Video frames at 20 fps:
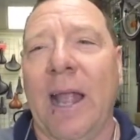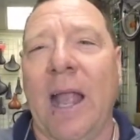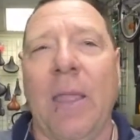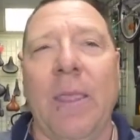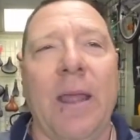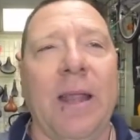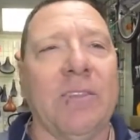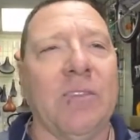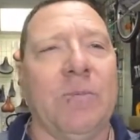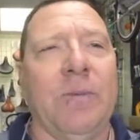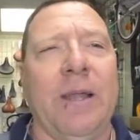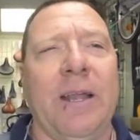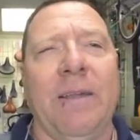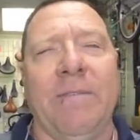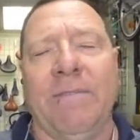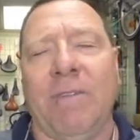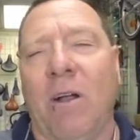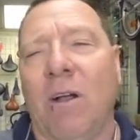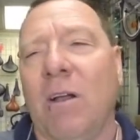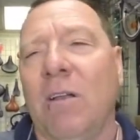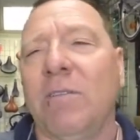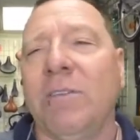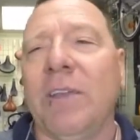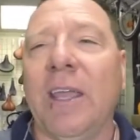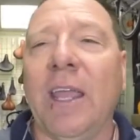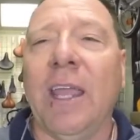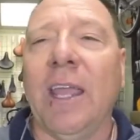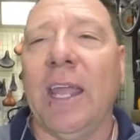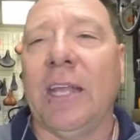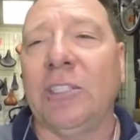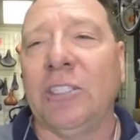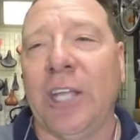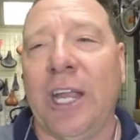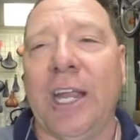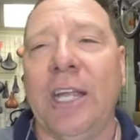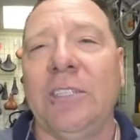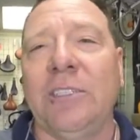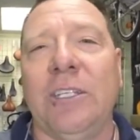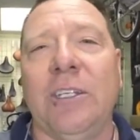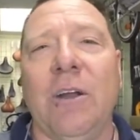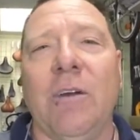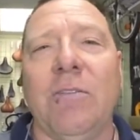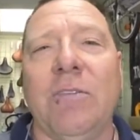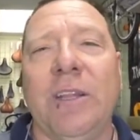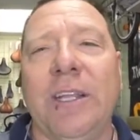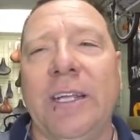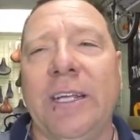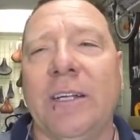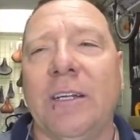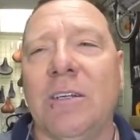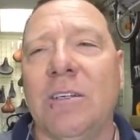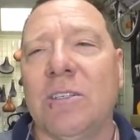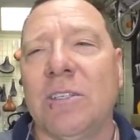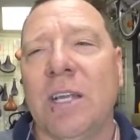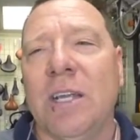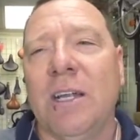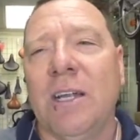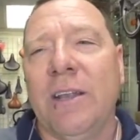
And it's been evolving and changing over the years.